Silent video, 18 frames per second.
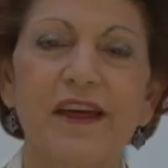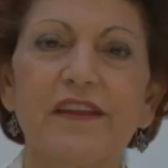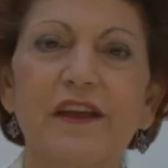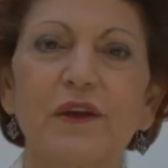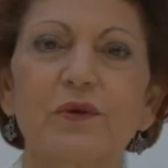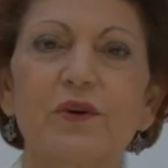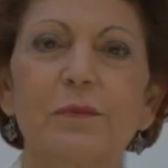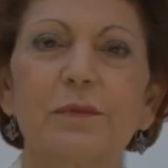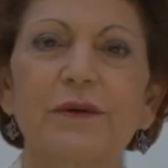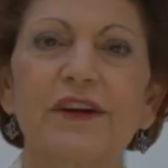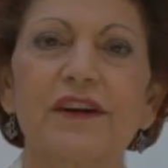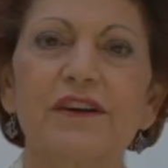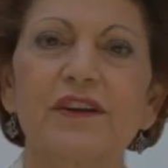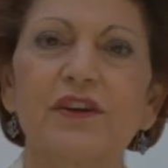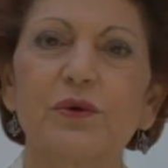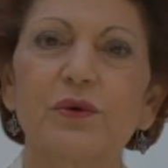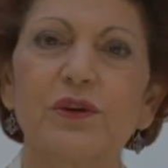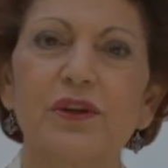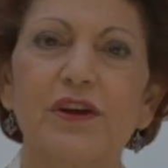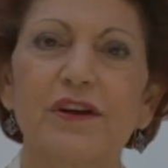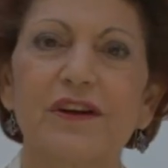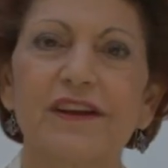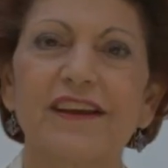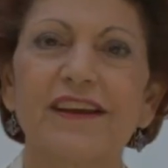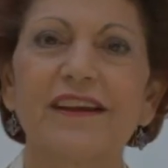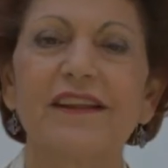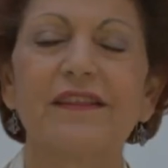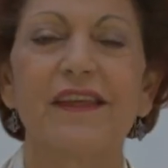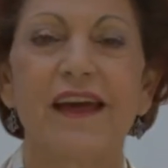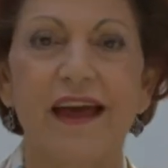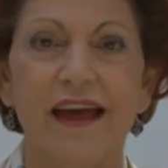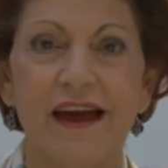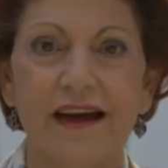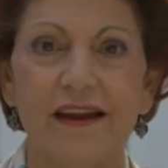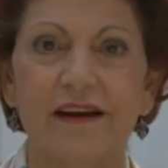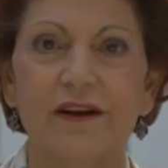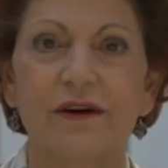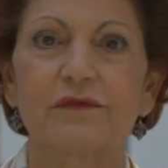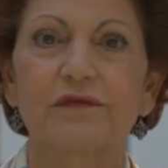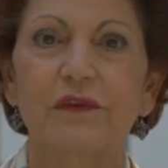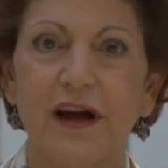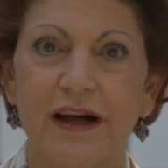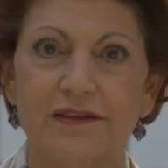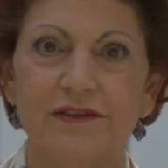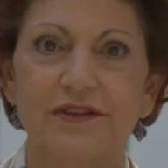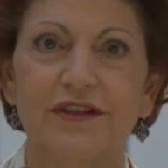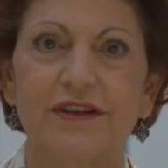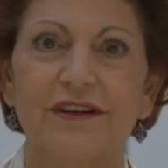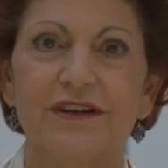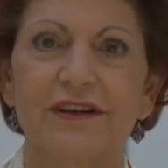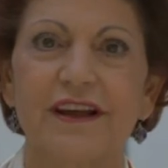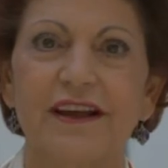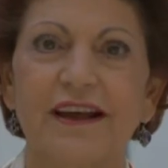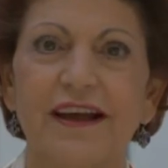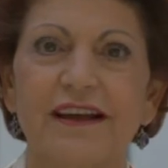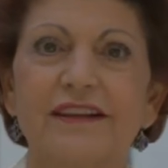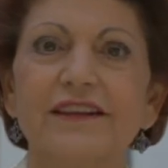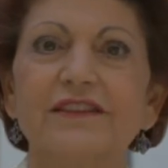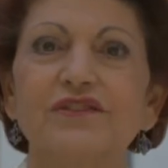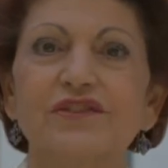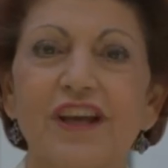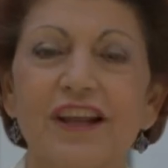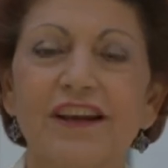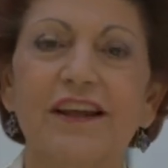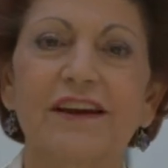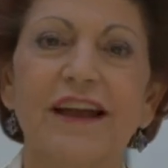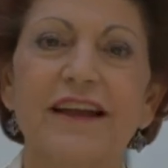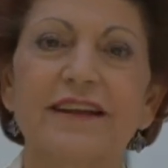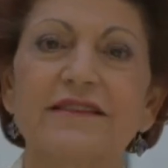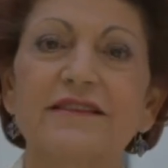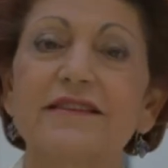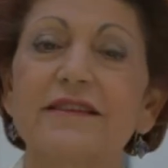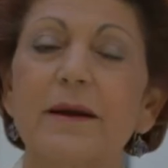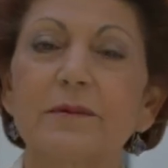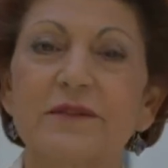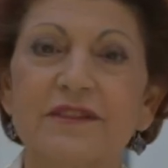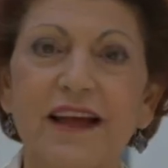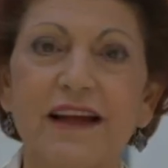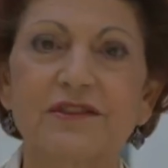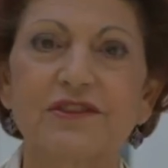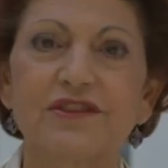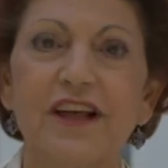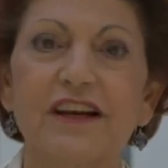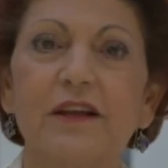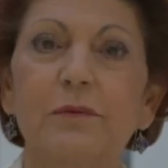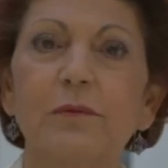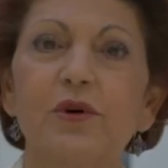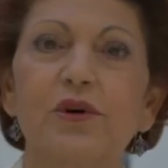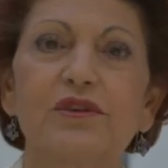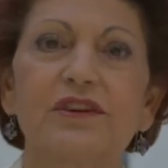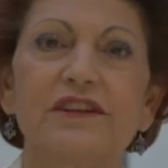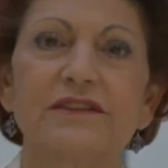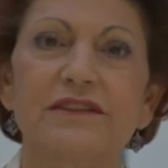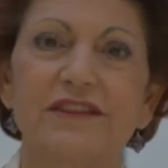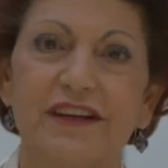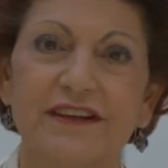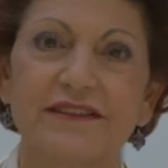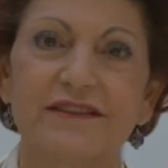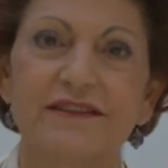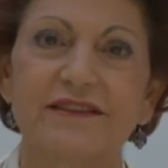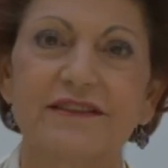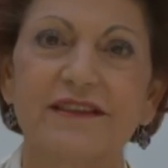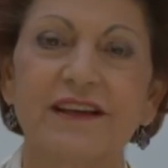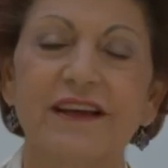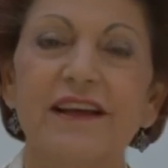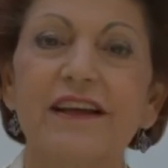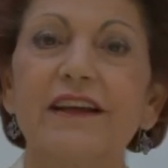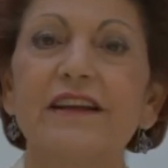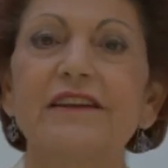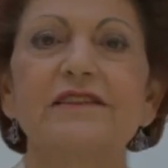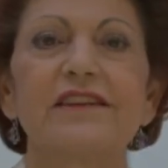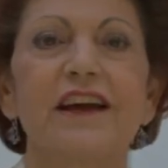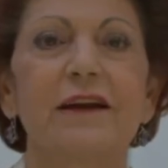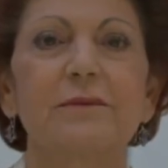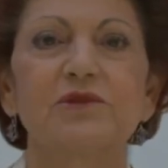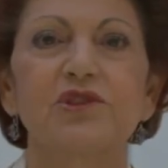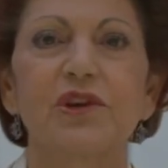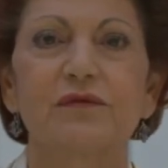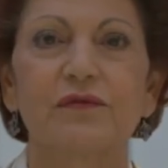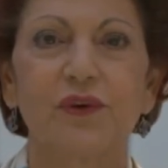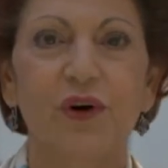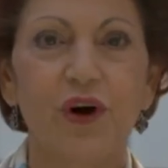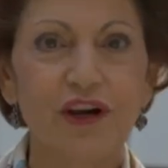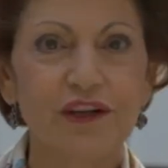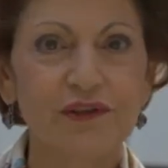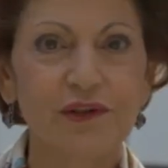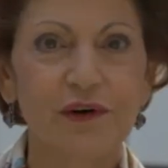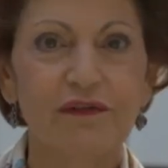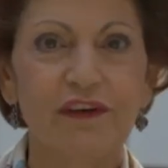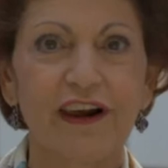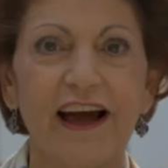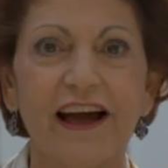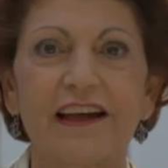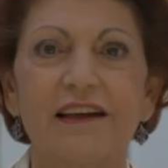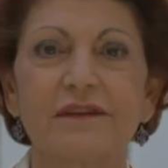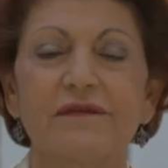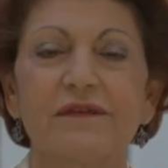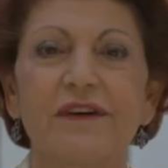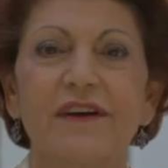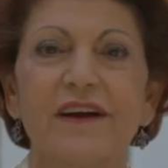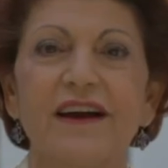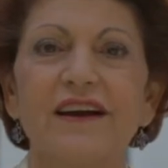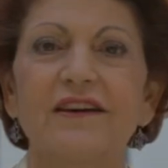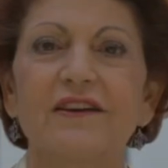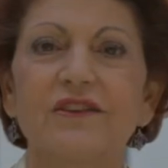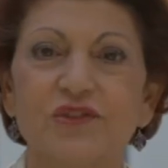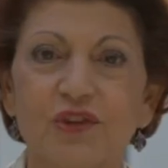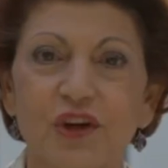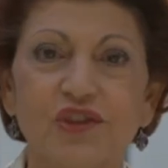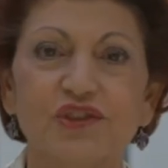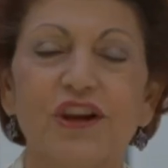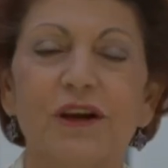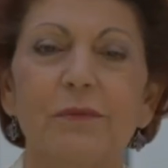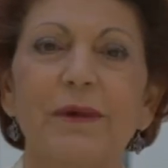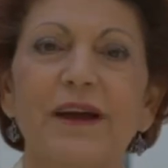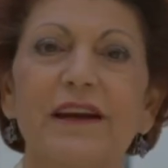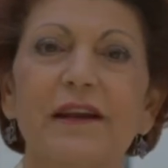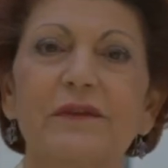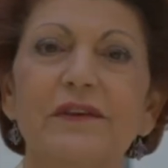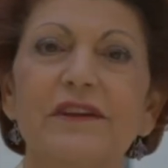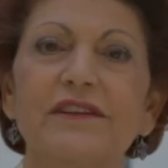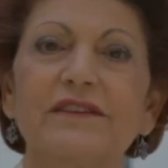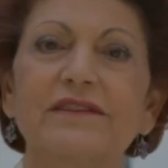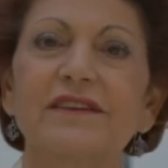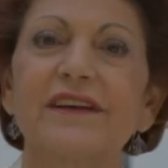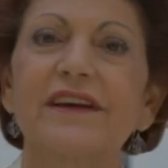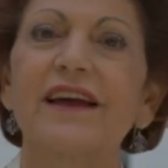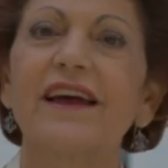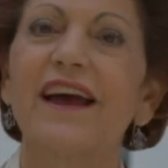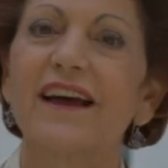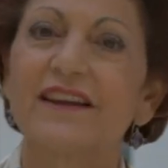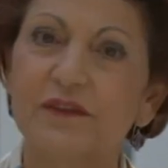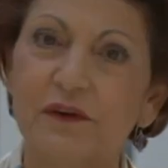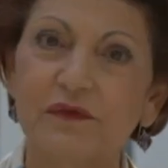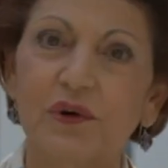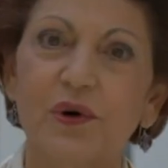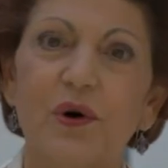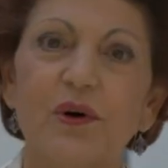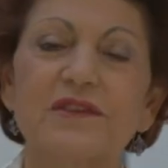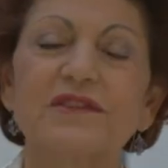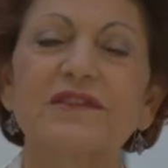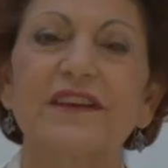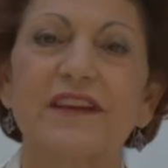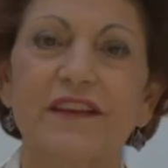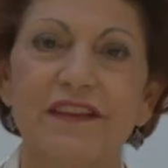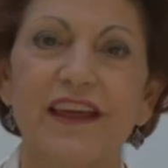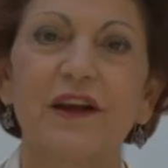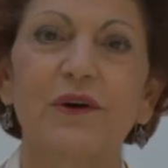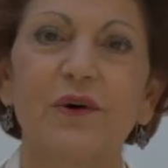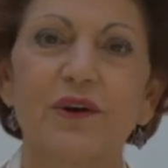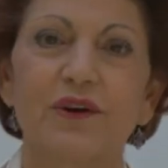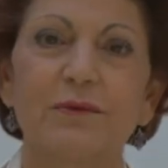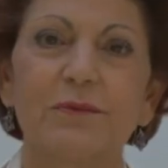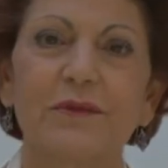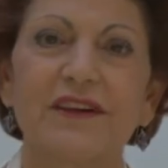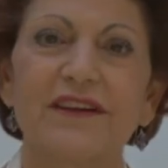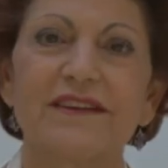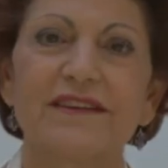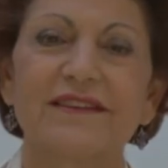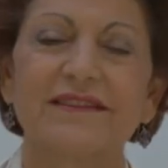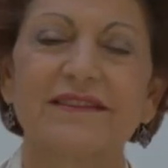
by the European Union in the area of culture generates substantially more returns in terms of quality of life, social benefits, and of course in the economy.